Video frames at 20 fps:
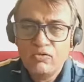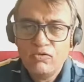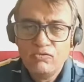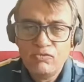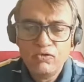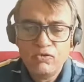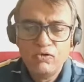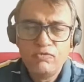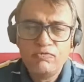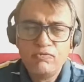
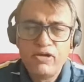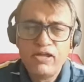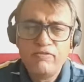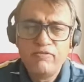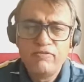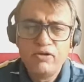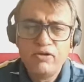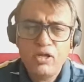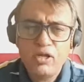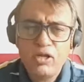4 or
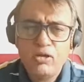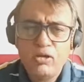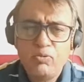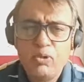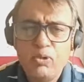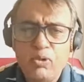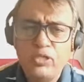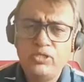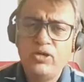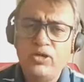5.
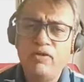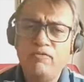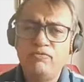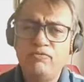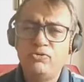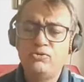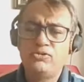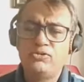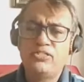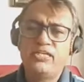What do you have
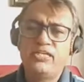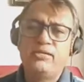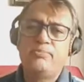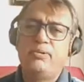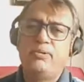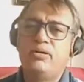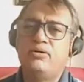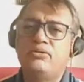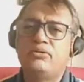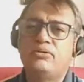to say
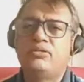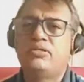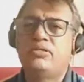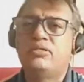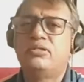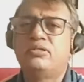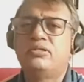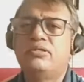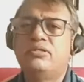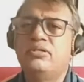about
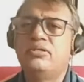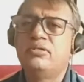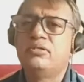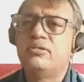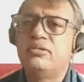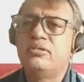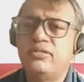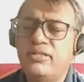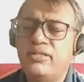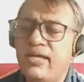
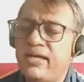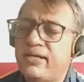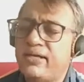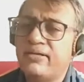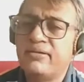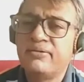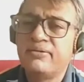that?